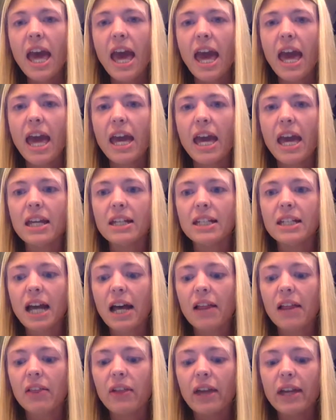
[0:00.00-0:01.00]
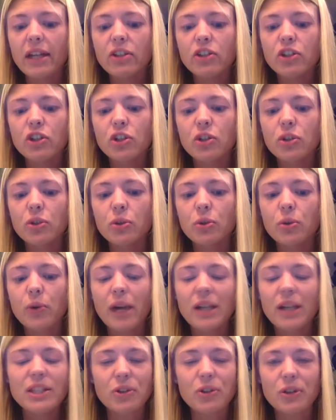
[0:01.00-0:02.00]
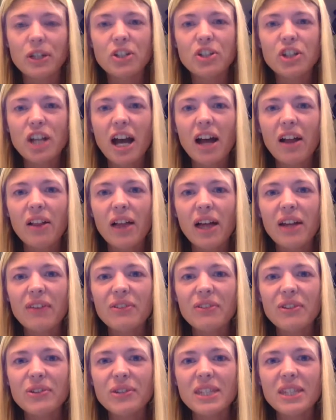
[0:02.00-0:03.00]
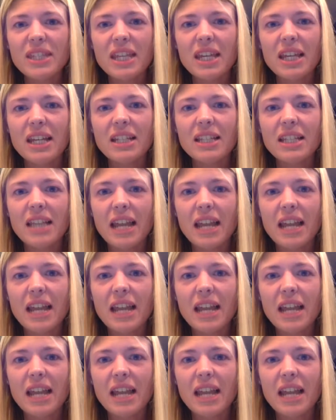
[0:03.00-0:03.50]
And I screenshot a lot of those things,